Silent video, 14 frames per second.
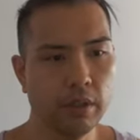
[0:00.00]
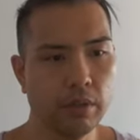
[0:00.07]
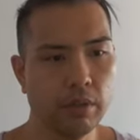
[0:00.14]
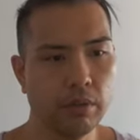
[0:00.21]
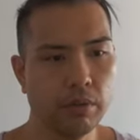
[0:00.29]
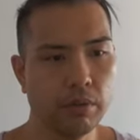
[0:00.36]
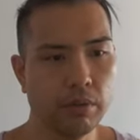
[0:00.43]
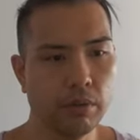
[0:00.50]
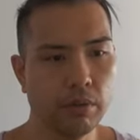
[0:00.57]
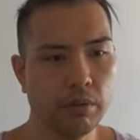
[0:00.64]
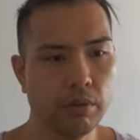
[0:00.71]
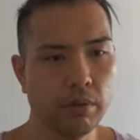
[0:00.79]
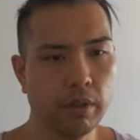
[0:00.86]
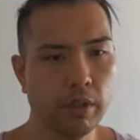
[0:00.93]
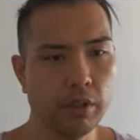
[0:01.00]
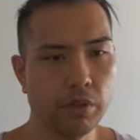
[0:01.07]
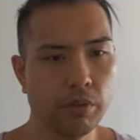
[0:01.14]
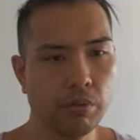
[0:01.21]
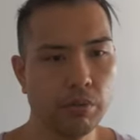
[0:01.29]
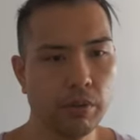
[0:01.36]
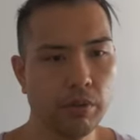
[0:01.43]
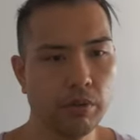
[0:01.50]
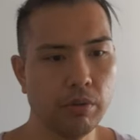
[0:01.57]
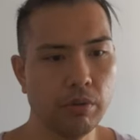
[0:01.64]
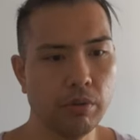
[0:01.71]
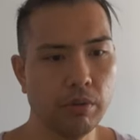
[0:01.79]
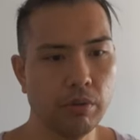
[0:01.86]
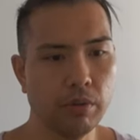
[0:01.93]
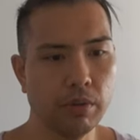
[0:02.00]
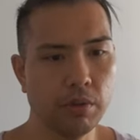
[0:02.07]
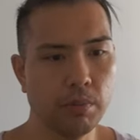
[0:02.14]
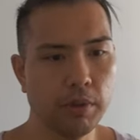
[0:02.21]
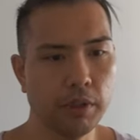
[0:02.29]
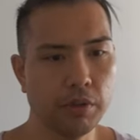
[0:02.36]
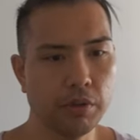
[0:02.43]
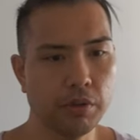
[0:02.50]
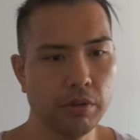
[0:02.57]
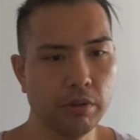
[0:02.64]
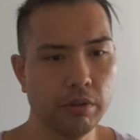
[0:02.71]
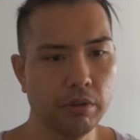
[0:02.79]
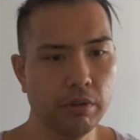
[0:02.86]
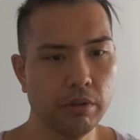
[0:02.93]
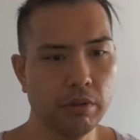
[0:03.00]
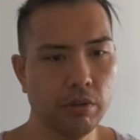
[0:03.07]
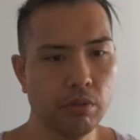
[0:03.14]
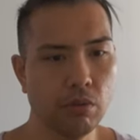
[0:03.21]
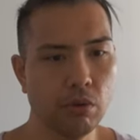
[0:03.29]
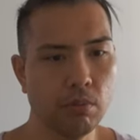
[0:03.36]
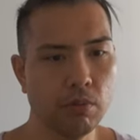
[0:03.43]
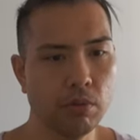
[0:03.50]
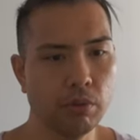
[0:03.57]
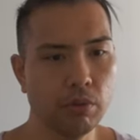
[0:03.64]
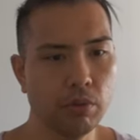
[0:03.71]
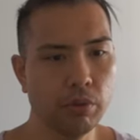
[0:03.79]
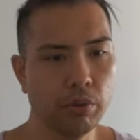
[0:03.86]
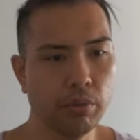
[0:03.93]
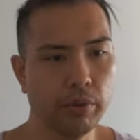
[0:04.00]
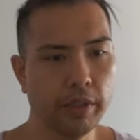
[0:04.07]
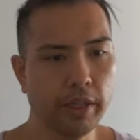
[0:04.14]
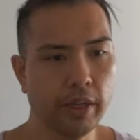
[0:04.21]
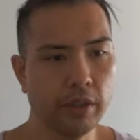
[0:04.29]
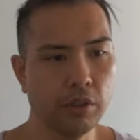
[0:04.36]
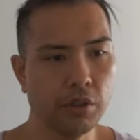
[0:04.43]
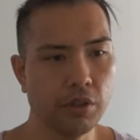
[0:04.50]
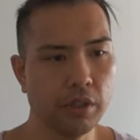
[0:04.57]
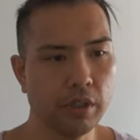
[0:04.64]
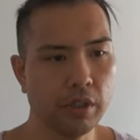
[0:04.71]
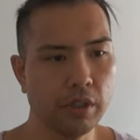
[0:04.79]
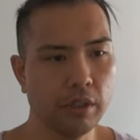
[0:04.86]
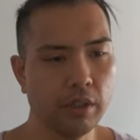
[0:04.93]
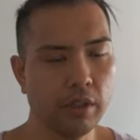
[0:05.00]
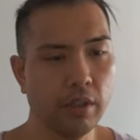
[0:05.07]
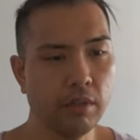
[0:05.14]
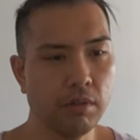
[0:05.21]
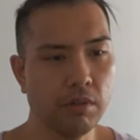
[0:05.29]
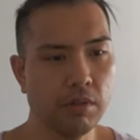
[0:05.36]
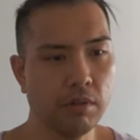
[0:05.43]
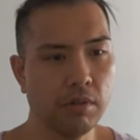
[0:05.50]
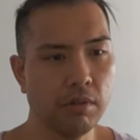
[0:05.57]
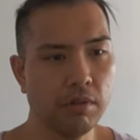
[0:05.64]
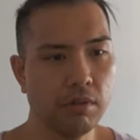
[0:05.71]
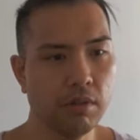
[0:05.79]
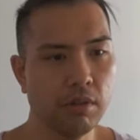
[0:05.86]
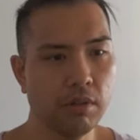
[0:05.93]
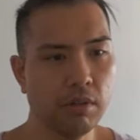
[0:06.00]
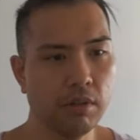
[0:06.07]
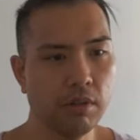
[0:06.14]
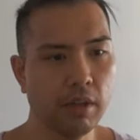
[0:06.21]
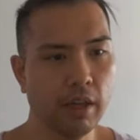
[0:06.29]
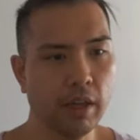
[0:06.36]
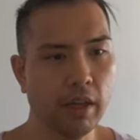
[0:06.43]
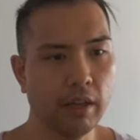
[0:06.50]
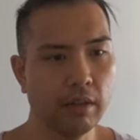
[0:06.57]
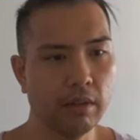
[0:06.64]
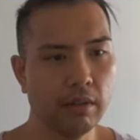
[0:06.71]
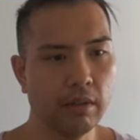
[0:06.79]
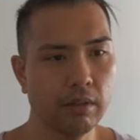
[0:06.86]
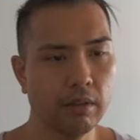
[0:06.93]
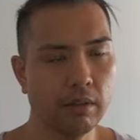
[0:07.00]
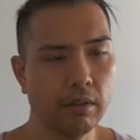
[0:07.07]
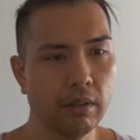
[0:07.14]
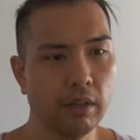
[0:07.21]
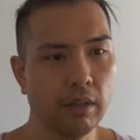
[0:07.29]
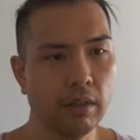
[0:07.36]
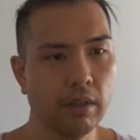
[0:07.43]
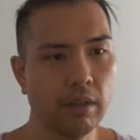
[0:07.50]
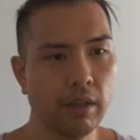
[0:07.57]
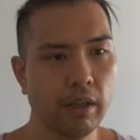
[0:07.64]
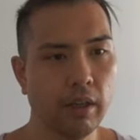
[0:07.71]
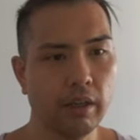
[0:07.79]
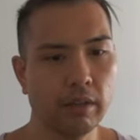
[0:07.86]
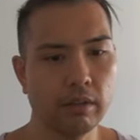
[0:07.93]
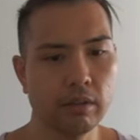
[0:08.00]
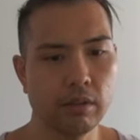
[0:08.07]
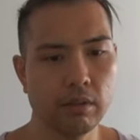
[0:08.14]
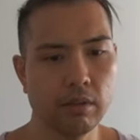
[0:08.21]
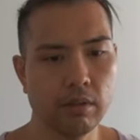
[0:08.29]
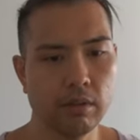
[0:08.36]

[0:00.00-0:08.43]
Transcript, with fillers: So as you read through, there's this picture, the normal three-way handshake. Sin, sin, act, act.